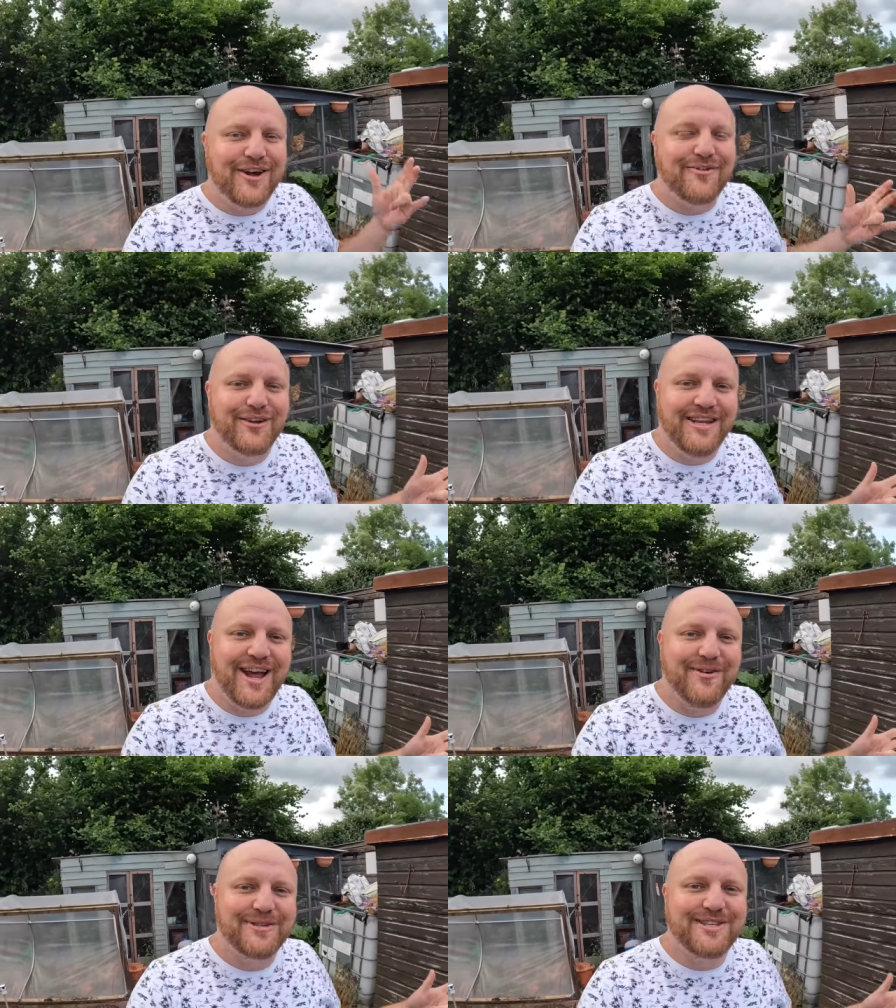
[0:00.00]

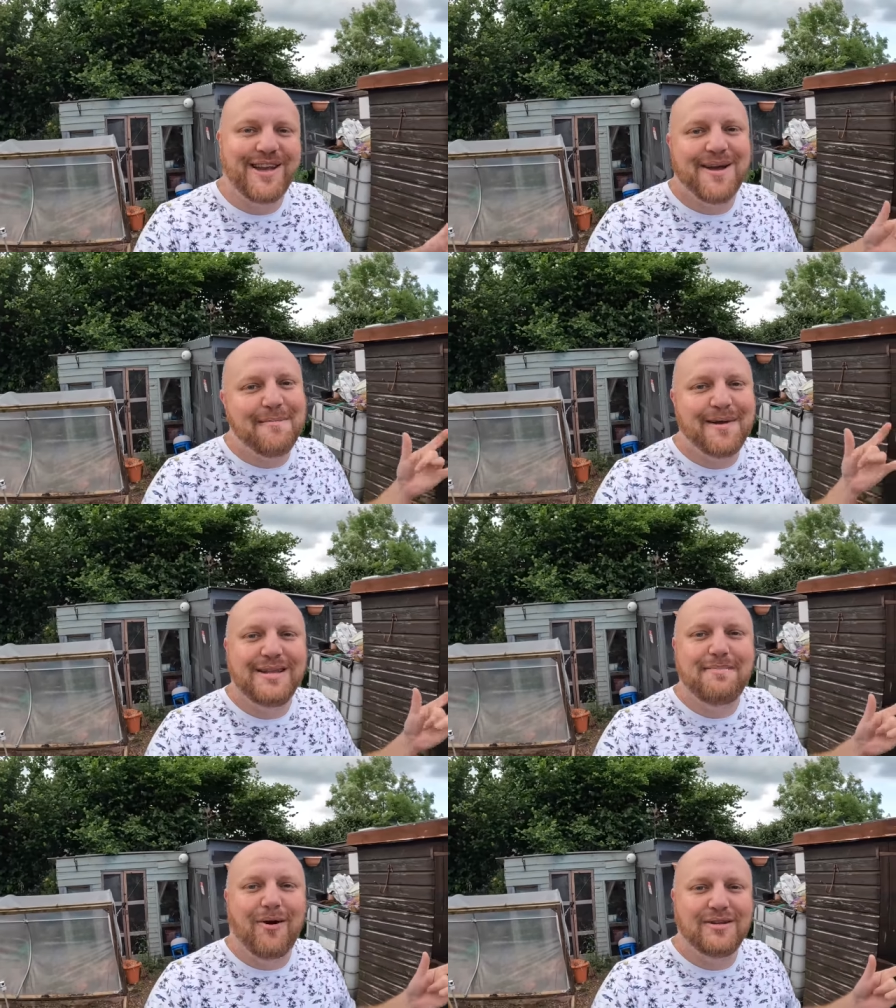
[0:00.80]
greenhouse, a
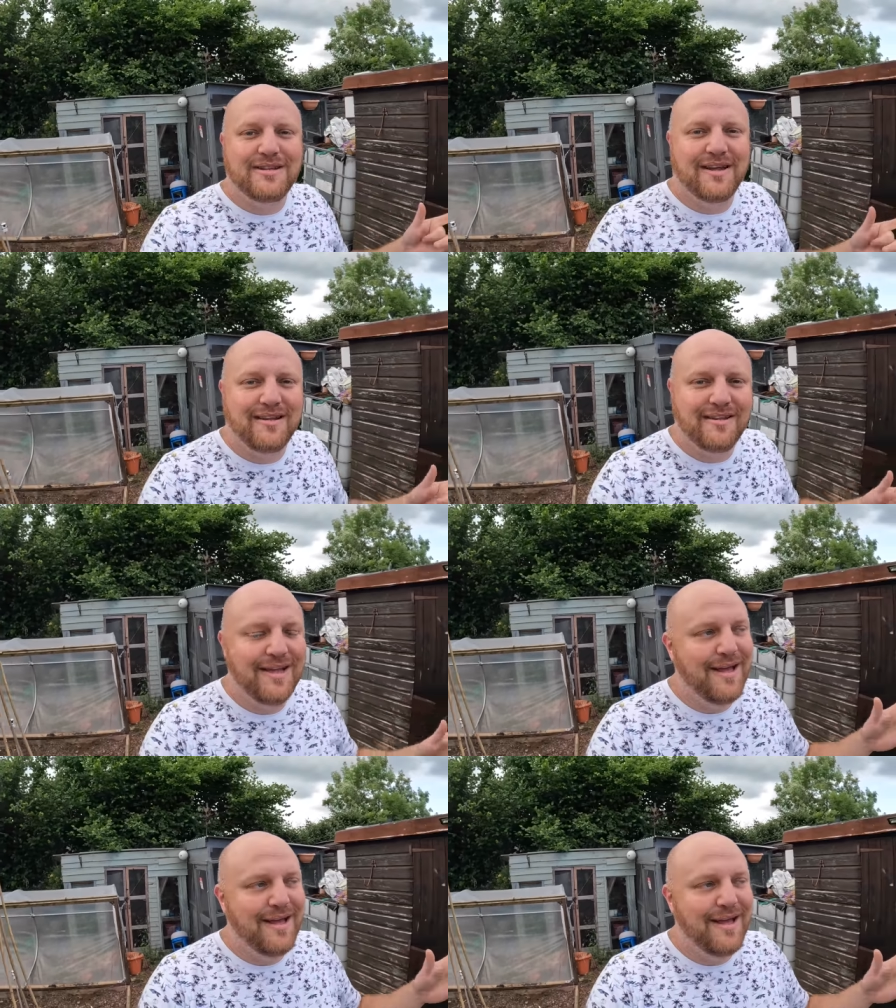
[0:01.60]
mini polytunnel,